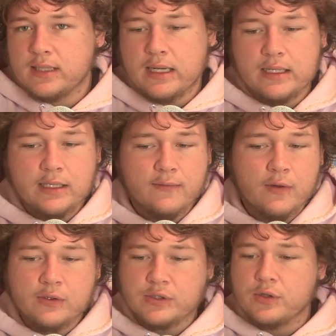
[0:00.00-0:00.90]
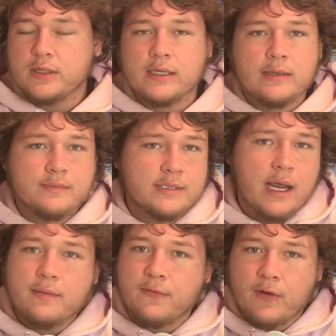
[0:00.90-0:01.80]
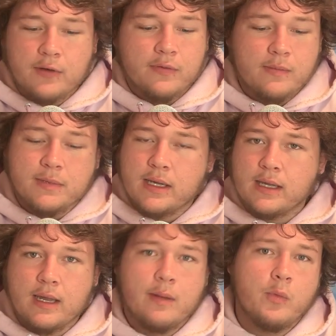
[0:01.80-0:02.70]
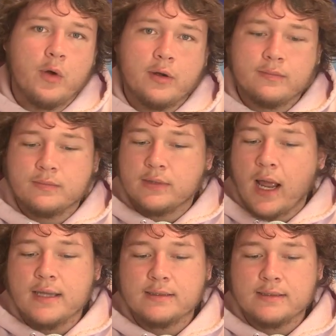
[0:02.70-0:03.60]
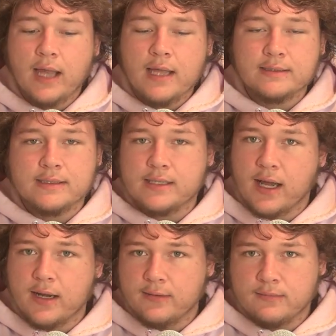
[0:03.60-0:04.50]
Any of those 3 teams, I'd be fine with them taking Cam Ward. Guy's a stud.